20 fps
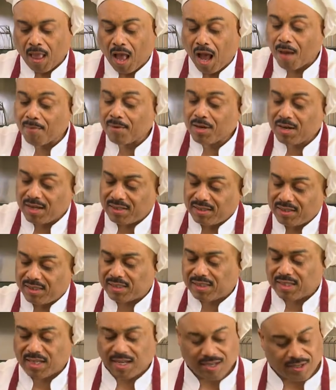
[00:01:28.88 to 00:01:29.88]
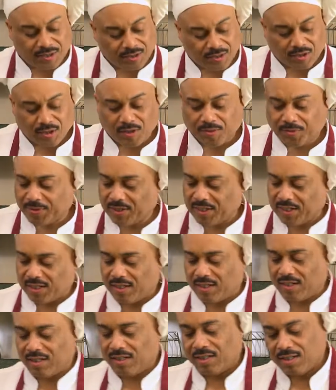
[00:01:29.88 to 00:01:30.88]
I'm cutting the tails off of
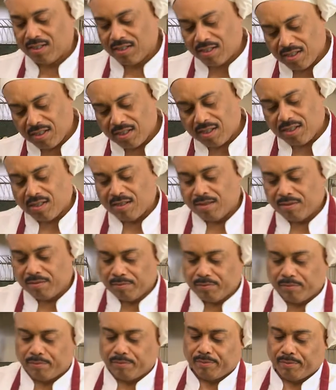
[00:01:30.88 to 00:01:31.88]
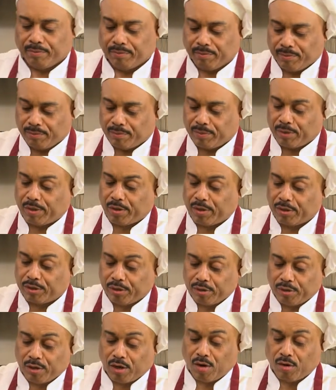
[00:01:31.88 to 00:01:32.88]
here because,
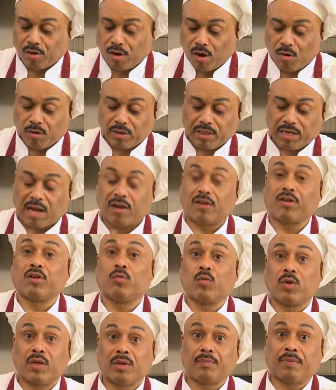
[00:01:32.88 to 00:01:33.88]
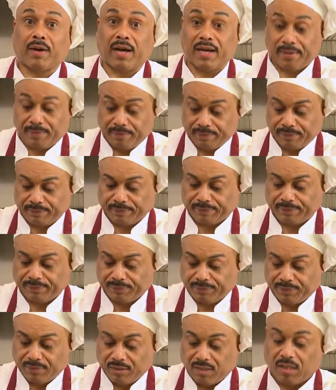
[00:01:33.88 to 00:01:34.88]
you know, going down the windpipe,
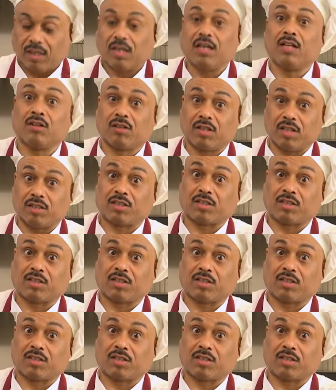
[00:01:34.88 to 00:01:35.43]
it'll get